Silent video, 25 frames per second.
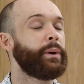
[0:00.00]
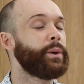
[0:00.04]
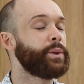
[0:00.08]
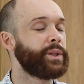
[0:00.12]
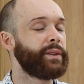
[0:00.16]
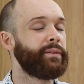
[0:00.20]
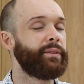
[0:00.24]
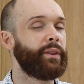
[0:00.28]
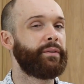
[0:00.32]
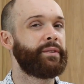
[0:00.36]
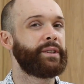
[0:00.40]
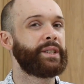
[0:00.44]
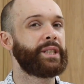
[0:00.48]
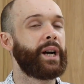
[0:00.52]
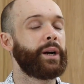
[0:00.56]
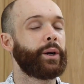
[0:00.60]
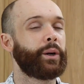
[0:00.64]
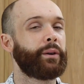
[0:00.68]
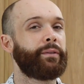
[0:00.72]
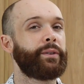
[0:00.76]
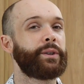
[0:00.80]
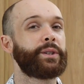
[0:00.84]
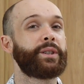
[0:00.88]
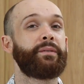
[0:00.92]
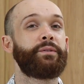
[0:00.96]
Most of the
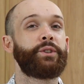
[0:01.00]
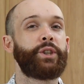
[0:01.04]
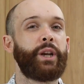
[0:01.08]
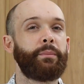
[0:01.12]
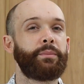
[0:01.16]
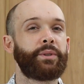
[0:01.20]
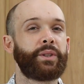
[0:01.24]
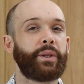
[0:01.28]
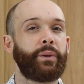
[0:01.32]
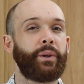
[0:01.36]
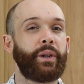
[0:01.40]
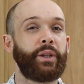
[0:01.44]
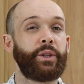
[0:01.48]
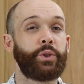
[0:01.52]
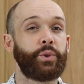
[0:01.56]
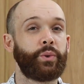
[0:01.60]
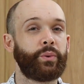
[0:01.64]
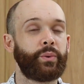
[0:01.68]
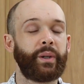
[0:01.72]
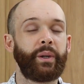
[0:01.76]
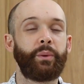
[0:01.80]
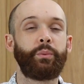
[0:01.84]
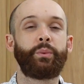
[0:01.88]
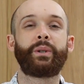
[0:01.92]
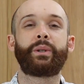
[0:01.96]
photographers of gemstone and
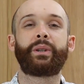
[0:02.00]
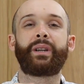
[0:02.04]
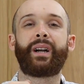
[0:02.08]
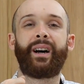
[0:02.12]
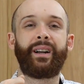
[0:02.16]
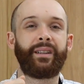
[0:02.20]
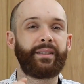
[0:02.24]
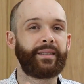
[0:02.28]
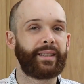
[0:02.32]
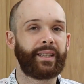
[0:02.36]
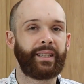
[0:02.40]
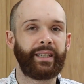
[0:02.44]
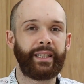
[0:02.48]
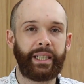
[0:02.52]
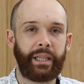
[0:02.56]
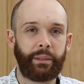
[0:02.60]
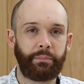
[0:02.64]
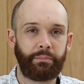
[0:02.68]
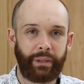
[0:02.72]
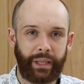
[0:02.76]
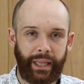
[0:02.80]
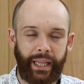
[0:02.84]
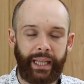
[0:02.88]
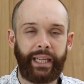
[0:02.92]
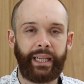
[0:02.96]
jewelry will constantly
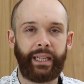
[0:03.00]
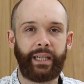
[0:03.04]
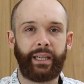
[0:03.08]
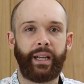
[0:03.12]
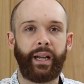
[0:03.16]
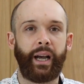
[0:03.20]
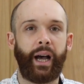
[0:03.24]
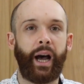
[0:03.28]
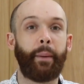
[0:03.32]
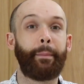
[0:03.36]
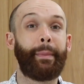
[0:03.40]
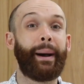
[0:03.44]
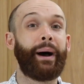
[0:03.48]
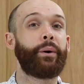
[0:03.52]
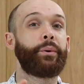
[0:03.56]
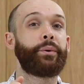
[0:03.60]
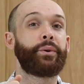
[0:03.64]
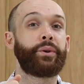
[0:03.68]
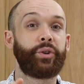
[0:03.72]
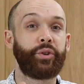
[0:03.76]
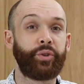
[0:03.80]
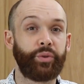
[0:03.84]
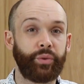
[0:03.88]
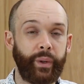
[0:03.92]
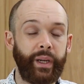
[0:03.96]
complain
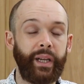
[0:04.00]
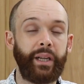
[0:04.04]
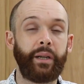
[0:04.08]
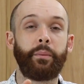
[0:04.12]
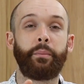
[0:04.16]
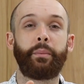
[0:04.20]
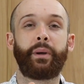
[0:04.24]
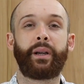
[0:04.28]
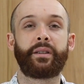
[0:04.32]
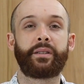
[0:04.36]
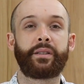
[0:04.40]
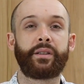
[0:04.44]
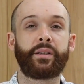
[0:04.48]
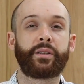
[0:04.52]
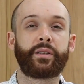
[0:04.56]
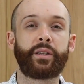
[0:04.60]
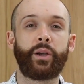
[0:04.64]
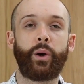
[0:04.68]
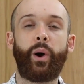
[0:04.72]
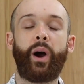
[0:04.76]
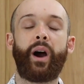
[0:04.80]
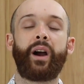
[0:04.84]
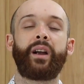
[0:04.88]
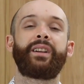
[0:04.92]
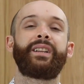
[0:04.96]
about green because it's
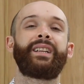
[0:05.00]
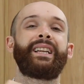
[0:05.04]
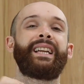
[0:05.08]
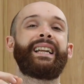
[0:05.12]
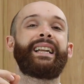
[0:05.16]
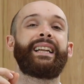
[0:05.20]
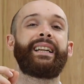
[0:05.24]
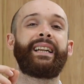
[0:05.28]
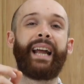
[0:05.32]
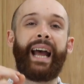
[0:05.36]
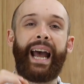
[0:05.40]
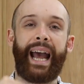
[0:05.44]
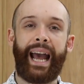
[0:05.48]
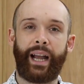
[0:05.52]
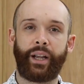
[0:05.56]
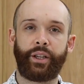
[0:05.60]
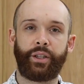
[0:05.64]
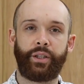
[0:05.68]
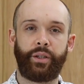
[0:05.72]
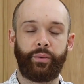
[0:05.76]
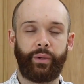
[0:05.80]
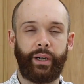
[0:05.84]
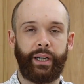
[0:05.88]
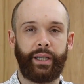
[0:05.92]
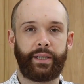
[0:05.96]
so hard to get it
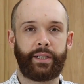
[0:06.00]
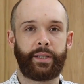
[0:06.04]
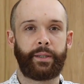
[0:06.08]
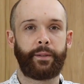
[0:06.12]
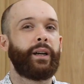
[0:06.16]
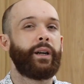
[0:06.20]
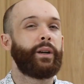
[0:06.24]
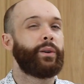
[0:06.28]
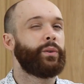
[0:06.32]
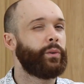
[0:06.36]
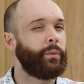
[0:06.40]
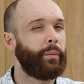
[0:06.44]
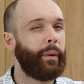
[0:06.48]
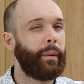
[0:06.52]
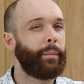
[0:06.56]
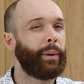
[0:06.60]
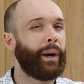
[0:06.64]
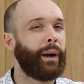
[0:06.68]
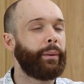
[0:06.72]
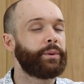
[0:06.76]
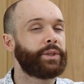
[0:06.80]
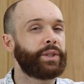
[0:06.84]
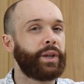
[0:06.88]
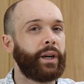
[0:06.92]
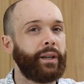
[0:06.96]
accurate.
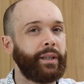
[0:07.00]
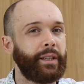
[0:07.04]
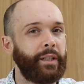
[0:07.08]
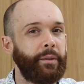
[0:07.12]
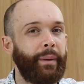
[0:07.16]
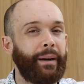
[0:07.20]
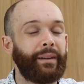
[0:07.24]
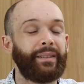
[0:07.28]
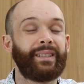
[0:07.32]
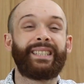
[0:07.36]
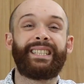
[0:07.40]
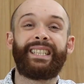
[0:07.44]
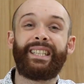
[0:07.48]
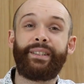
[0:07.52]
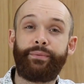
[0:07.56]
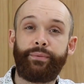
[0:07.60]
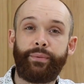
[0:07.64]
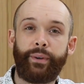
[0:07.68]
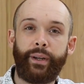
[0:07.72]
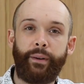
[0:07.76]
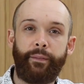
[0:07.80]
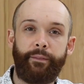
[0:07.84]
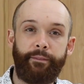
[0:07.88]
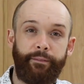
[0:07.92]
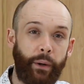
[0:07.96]
Remember, I was talking about
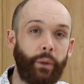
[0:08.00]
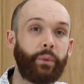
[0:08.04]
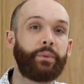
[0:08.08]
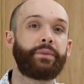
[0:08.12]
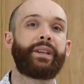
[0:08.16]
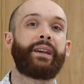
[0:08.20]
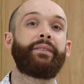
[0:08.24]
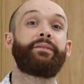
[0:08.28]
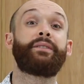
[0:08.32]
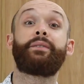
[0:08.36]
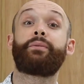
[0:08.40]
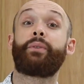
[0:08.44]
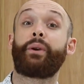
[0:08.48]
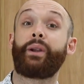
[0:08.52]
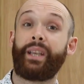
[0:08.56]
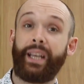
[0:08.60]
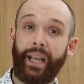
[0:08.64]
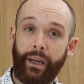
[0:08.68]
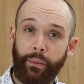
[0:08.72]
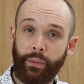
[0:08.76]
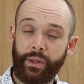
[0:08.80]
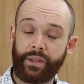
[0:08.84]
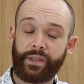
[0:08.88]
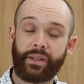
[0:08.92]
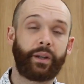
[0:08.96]
different phones have different
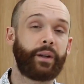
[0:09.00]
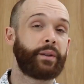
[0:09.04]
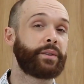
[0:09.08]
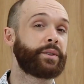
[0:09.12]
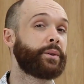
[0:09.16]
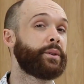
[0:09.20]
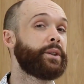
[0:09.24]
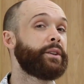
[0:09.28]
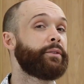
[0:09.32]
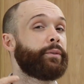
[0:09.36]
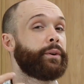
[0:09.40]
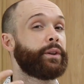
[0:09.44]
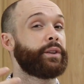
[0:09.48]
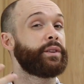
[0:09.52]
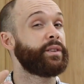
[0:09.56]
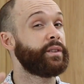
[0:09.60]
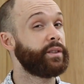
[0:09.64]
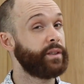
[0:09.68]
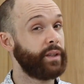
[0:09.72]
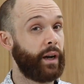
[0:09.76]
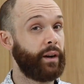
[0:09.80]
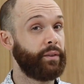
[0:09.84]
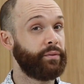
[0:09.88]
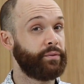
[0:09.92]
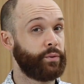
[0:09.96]
cameras and also different
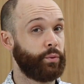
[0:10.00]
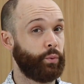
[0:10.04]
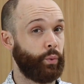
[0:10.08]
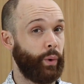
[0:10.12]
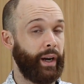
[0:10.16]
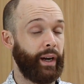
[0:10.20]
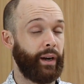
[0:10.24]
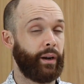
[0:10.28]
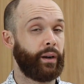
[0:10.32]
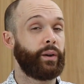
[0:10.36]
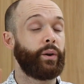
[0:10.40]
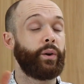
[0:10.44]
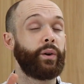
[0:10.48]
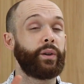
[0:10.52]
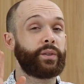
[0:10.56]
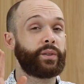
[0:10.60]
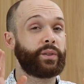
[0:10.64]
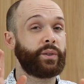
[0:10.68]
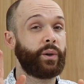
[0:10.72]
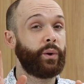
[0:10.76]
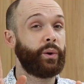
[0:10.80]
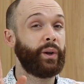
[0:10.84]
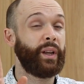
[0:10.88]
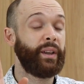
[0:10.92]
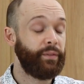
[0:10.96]
software.
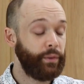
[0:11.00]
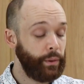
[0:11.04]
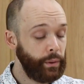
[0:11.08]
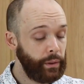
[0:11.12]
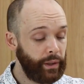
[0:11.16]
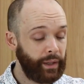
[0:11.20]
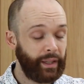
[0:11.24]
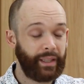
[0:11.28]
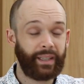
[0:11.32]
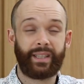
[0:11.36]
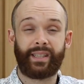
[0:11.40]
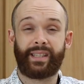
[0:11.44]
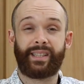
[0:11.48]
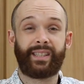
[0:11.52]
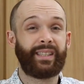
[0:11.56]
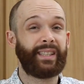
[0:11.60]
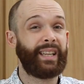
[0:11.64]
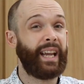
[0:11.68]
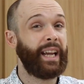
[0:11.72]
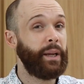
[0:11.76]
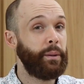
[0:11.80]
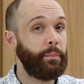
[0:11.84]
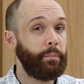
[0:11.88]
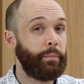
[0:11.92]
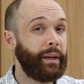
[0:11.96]
So if you look at the
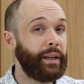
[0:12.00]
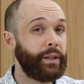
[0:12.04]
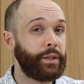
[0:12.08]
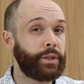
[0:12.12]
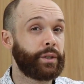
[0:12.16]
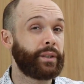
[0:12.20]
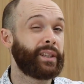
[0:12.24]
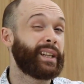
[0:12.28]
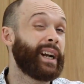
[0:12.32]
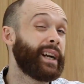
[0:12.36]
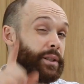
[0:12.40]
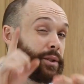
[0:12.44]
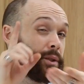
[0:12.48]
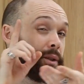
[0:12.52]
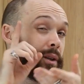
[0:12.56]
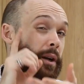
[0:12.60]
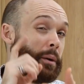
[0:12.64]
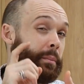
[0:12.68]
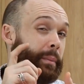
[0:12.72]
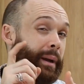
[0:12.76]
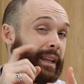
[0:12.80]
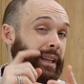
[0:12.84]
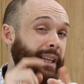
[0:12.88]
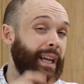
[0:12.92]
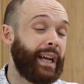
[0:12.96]
same picture that I took
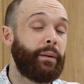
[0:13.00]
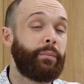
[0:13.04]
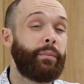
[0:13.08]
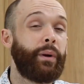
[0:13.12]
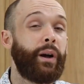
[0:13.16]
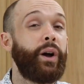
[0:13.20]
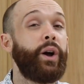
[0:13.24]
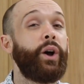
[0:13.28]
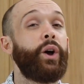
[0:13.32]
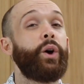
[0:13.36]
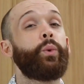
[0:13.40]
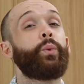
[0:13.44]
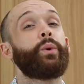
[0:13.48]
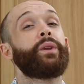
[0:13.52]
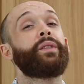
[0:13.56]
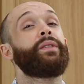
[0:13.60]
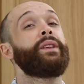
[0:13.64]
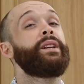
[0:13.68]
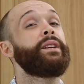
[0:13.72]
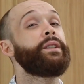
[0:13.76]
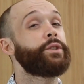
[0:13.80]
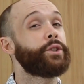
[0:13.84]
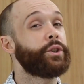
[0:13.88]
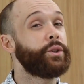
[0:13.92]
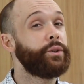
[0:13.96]
on my camera with
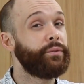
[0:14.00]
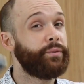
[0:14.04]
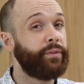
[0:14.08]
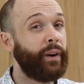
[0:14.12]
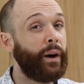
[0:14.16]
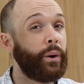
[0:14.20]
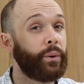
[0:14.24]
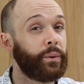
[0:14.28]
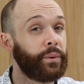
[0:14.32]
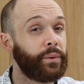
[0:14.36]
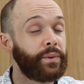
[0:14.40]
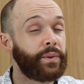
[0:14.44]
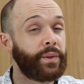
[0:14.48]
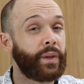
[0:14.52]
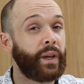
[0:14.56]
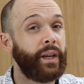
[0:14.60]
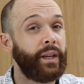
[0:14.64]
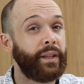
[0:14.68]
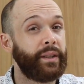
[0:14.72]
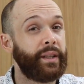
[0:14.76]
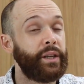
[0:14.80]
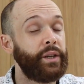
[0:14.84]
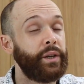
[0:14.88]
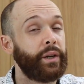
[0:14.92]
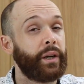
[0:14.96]
these two phones,
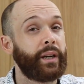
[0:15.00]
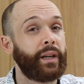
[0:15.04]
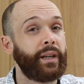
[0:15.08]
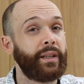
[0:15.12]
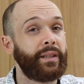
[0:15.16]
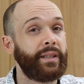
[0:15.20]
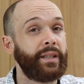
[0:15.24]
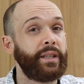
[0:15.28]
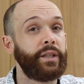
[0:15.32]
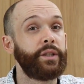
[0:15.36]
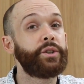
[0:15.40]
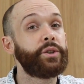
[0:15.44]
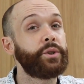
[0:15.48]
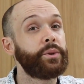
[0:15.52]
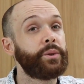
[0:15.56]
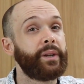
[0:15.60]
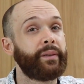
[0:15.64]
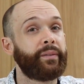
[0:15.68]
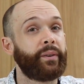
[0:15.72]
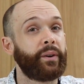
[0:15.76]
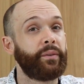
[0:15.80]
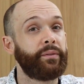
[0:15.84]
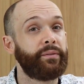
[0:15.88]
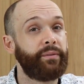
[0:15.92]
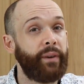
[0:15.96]
then you're going to see two
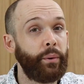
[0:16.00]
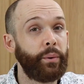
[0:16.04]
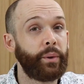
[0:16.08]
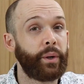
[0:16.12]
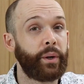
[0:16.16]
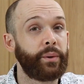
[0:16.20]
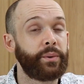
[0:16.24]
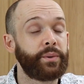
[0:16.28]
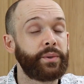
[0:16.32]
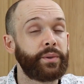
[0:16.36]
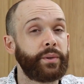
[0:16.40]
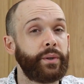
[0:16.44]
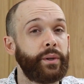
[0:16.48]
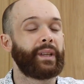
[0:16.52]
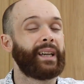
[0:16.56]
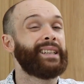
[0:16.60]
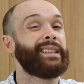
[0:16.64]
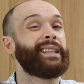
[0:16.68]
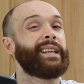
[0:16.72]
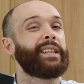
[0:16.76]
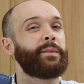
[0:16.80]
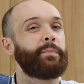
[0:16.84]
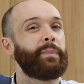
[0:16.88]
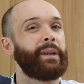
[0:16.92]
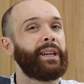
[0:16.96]
different photos.
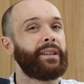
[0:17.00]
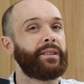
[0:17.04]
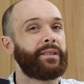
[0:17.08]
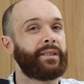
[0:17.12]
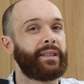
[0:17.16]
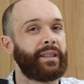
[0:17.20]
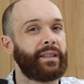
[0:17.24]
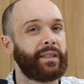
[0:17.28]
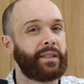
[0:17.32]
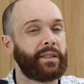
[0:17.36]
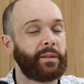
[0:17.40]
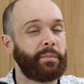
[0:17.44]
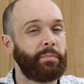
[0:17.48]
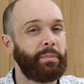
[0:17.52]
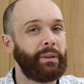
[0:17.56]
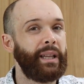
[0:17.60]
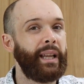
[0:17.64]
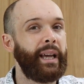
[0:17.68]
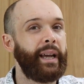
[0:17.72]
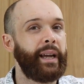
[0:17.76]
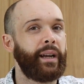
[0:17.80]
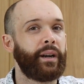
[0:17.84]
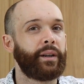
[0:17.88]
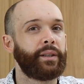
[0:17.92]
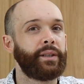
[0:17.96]
And that's because the
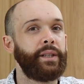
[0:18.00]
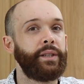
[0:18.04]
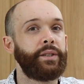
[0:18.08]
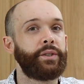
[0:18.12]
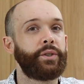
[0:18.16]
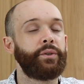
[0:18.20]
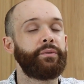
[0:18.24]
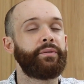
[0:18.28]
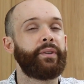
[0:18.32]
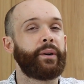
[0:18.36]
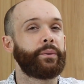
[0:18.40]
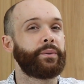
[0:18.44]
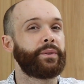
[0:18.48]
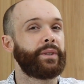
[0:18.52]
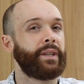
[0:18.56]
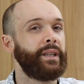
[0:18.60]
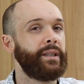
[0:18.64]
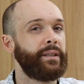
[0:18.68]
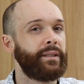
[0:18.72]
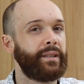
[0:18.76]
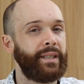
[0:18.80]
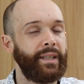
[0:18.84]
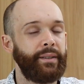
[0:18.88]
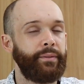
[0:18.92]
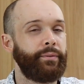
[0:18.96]
display on these two phones
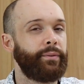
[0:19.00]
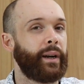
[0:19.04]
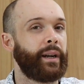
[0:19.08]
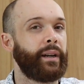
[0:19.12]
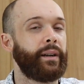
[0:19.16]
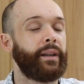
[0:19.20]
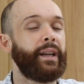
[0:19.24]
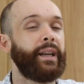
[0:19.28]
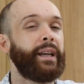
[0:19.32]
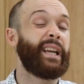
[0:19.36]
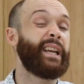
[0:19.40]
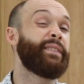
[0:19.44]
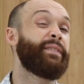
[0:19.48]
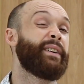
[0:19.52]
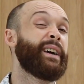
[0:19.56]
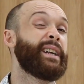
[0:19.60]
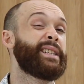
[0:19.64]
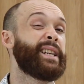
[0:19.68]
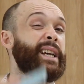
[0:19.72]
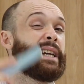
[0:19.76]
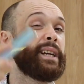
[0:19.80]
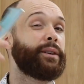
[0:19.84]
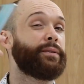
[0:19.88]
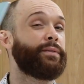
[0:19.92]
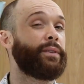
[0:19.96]
is different. If I
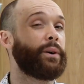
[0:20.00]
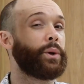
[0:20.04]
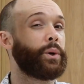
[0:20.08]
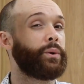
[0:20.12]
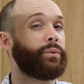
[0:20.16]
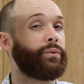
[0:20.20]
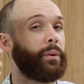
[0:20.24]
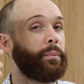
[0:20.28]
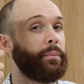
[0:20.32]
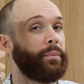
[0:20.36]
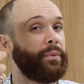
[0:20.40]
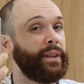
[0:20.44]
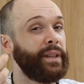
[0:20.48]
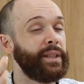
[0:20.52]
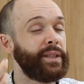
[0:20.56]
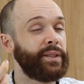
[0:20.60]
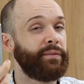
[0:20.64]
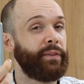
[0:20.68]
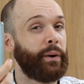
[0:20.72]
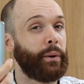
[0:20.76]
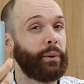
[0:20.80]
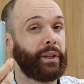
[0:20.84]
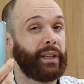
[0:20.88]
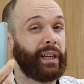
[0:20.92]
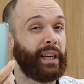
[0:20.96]
take a photo from this
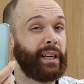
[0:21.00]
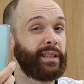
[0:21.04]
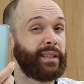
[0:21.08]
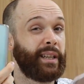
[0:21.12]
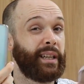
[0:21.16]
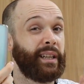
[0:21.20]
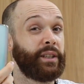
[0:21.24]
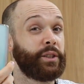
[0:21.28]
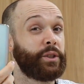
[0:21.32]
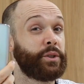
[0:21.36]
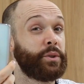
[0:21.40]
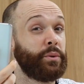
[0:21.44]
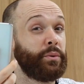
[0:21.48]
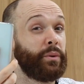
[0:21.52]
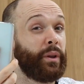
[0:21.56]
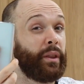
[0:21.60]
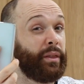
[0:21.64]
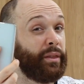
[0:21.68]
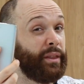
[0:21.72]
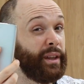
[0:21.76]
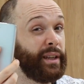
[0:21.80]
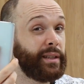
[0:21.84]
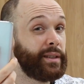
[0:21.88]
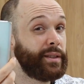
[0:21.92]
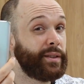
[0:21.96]
phone and I send it to
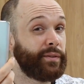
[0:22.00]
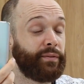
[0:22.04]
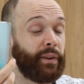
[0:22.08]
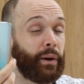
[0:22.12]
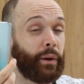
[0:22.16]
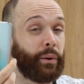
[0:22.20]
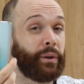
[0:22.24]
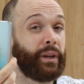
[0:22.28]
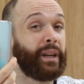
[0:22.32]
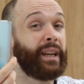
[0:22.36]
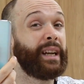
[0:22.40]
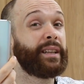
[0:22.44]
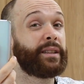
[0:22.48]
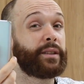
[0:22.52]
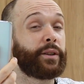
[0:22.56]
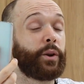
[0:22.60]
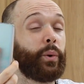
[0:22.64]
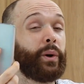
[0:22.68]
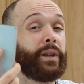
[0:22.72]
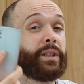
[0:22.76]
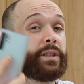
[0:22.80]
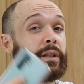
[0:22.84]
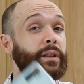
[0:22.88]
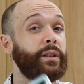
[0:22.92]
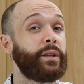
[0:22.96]
this phone, it's
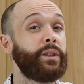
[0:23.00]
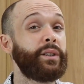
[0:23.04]
going to